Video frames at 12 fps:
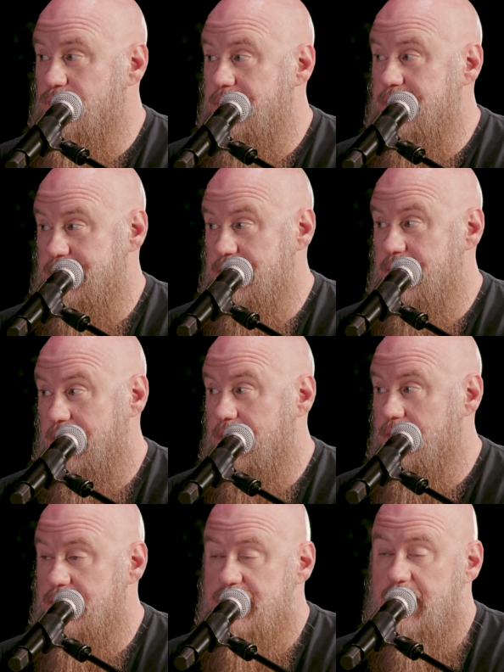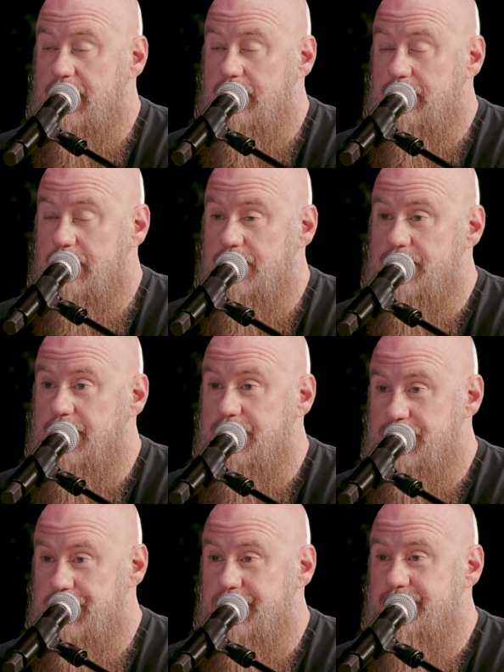one, we can say, like you said, yeah. there's a
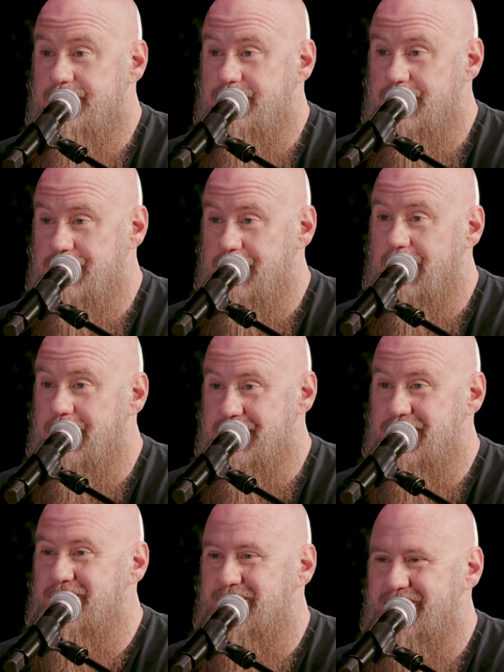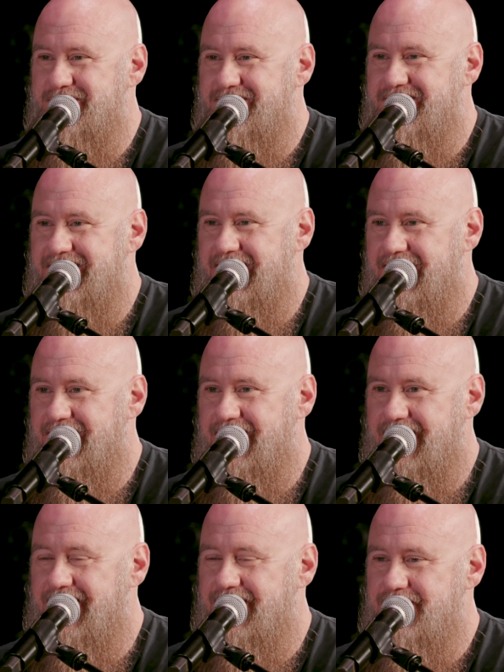legit physiological yeah,
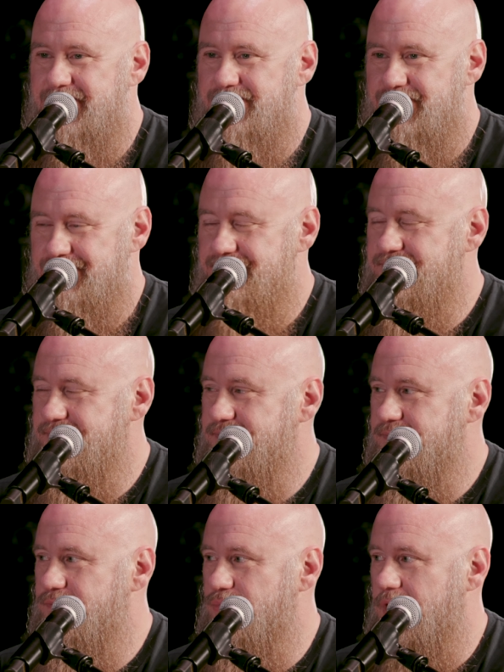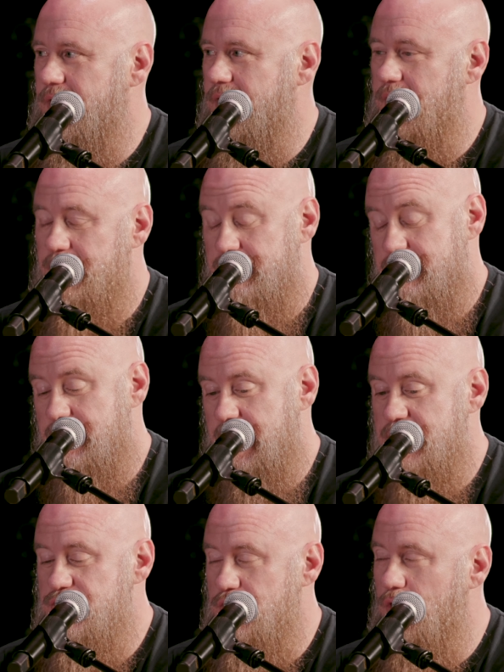uh, yeah. Pro, uh,
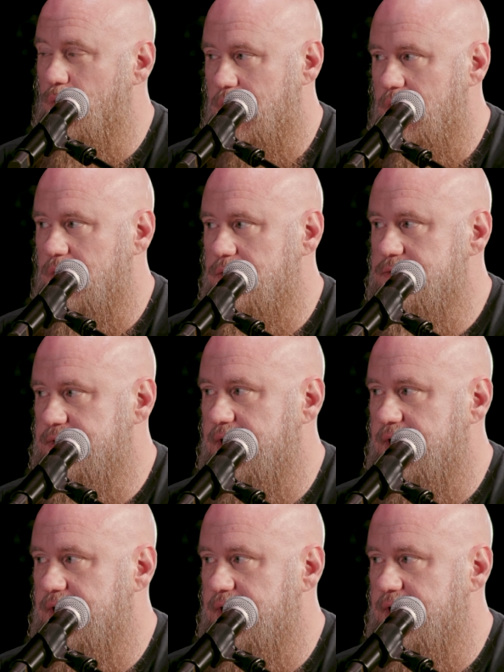issue yeah. going. And I really on. like